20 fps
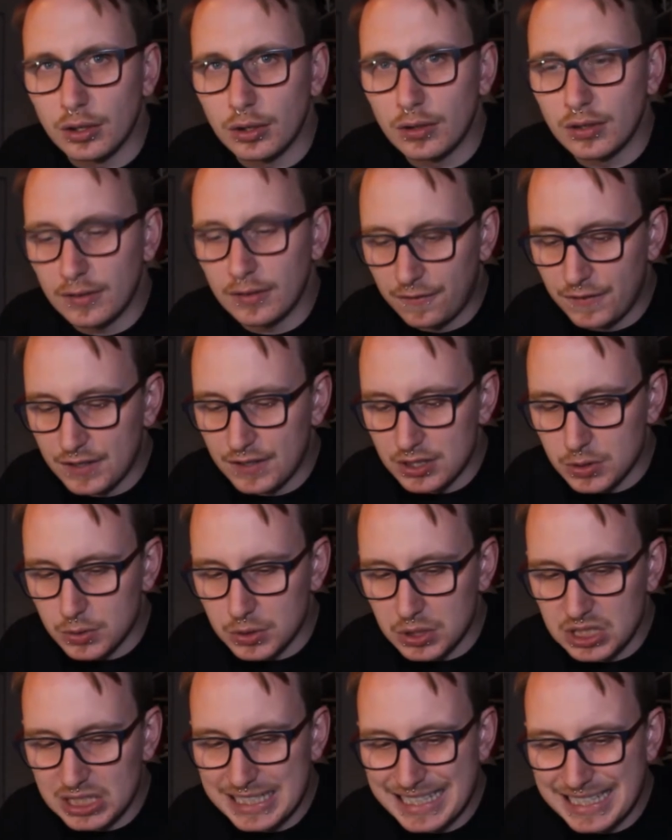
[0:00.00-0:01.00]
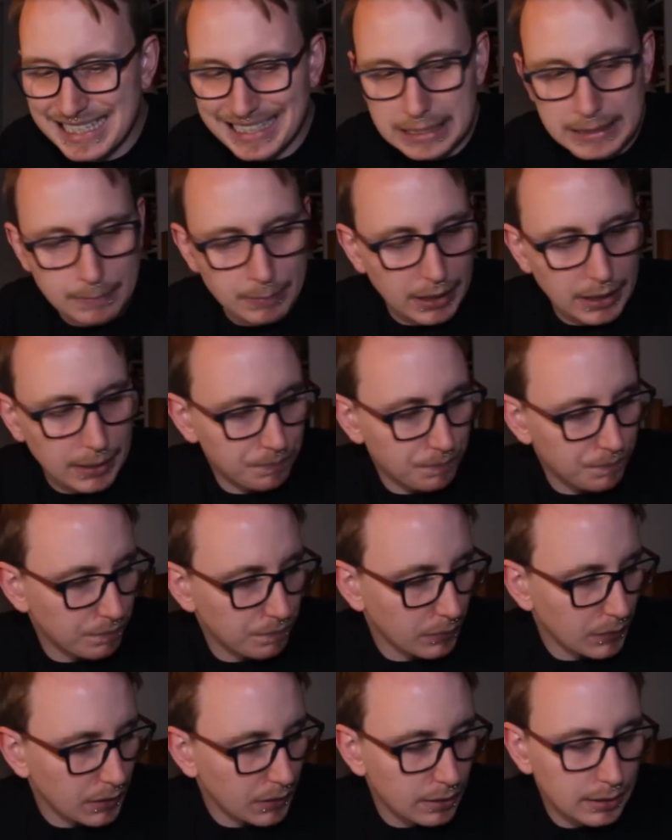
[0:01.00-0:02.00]
physical sex. But
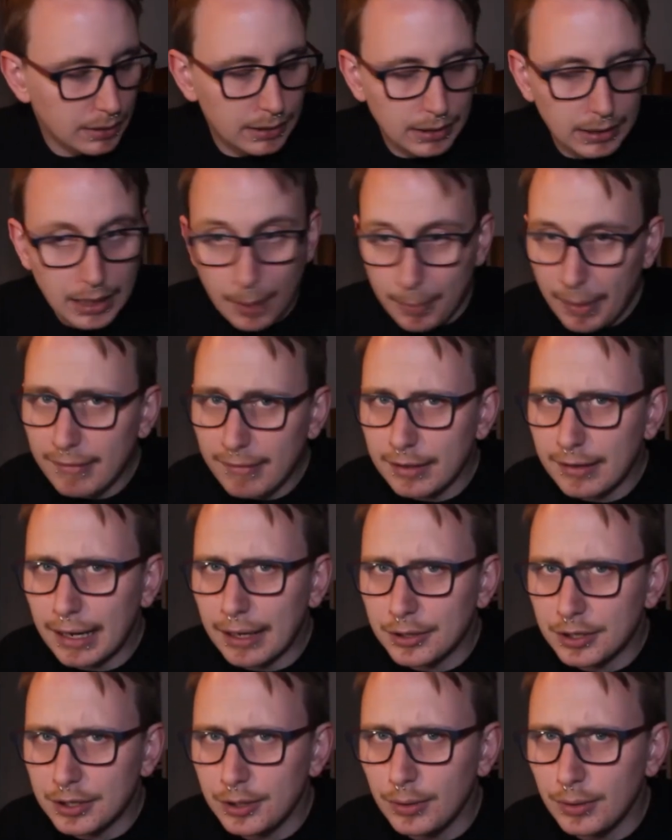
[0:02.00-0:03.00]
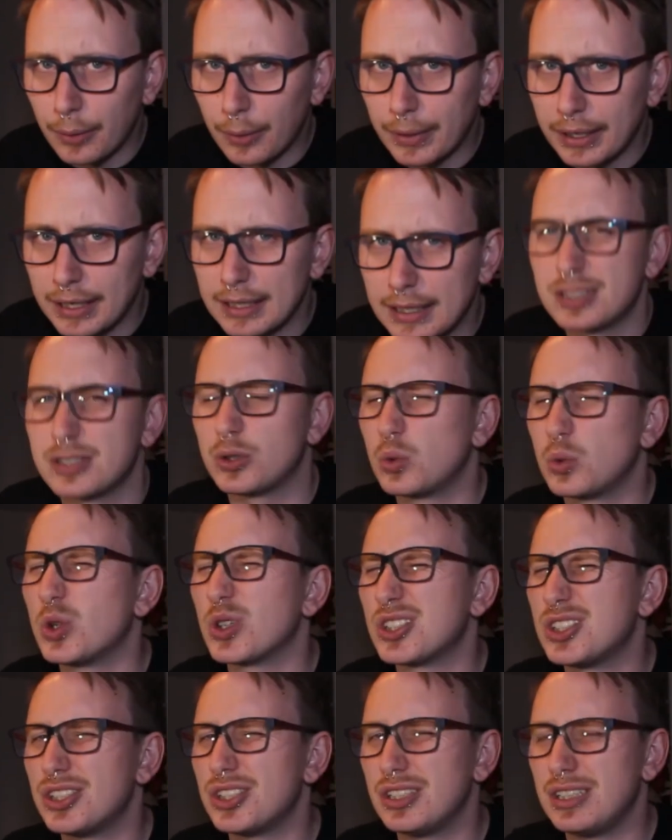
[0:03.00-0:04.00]
apparently you're allowed to do that when it's towards
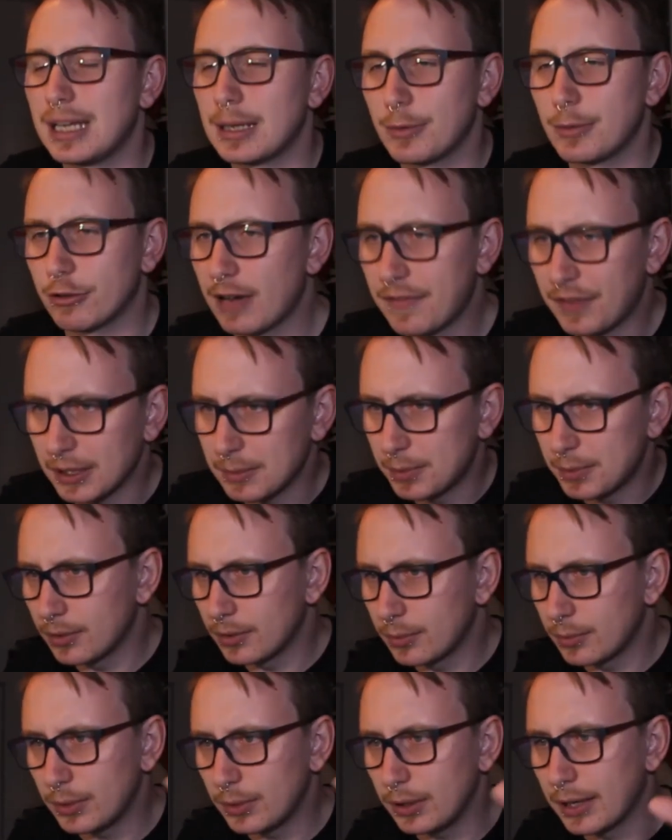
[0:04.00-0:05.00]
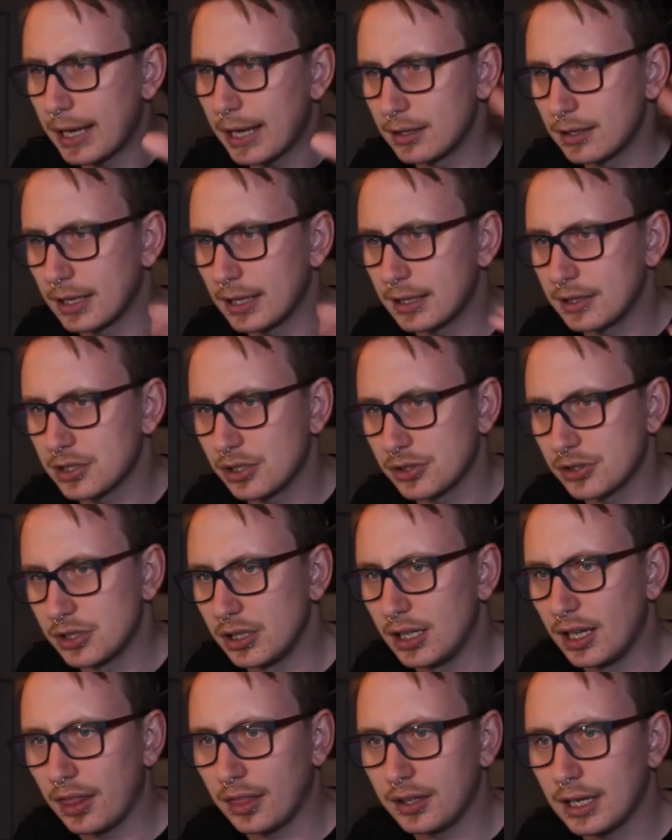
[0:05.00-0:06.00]
certain demographics, but we'll get into that discussion
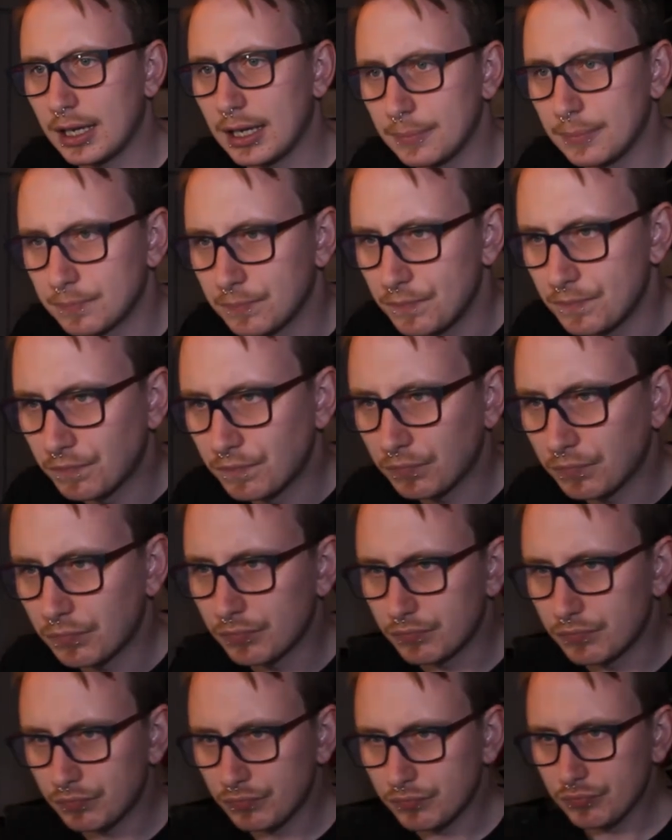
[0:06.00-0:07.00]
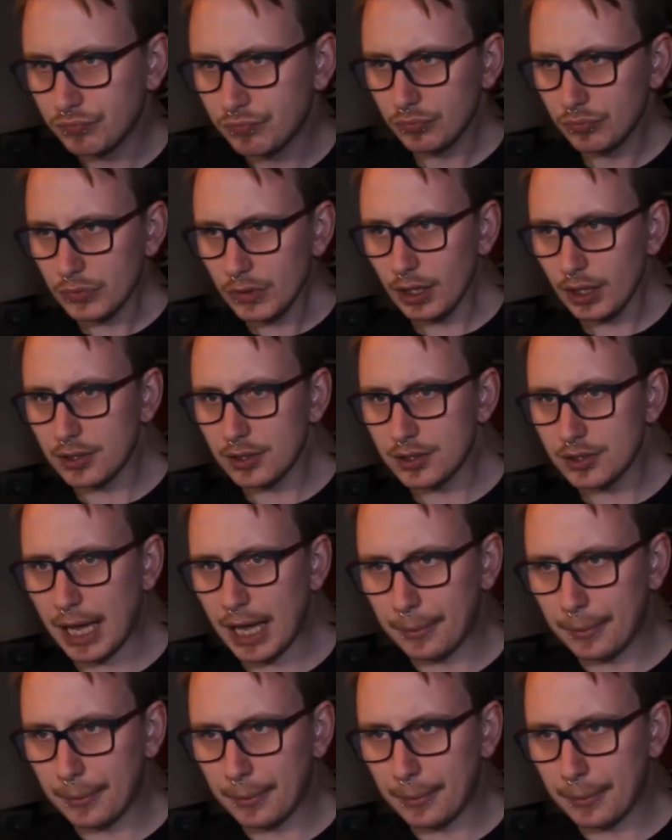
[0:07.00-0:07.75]
another day. So,